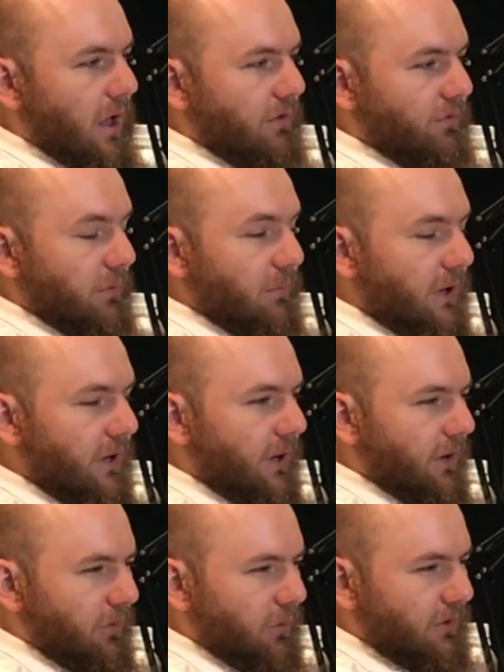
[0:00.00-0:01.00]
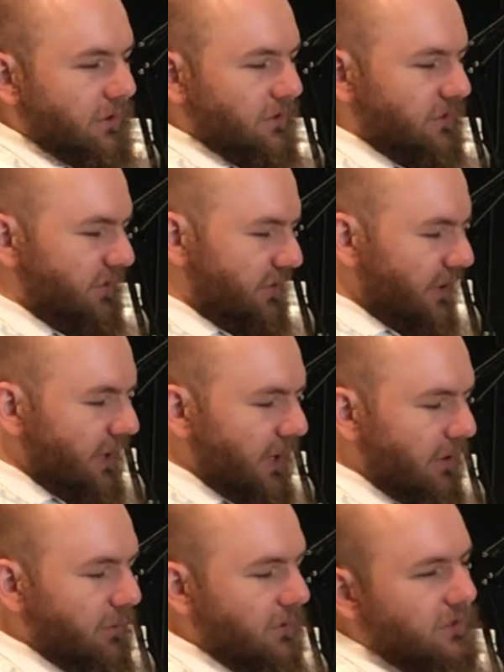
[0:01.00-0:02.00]
familiar with this
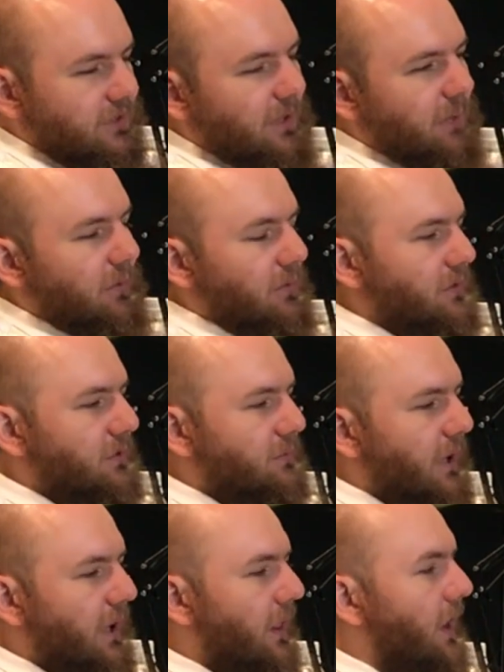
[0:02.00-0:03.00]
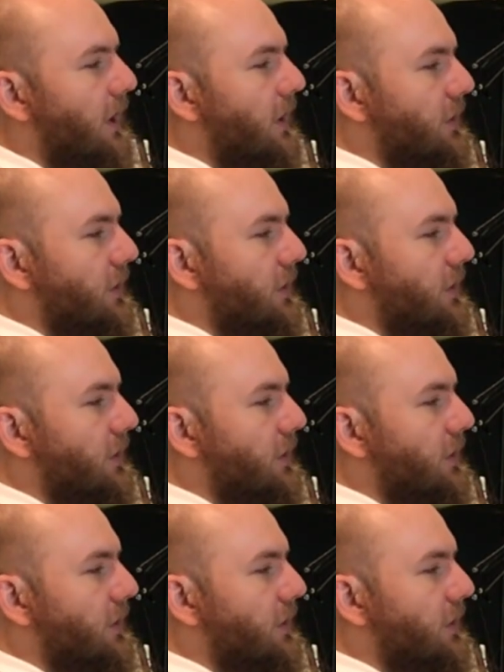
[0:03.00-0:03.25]
feeling, with this type of smell.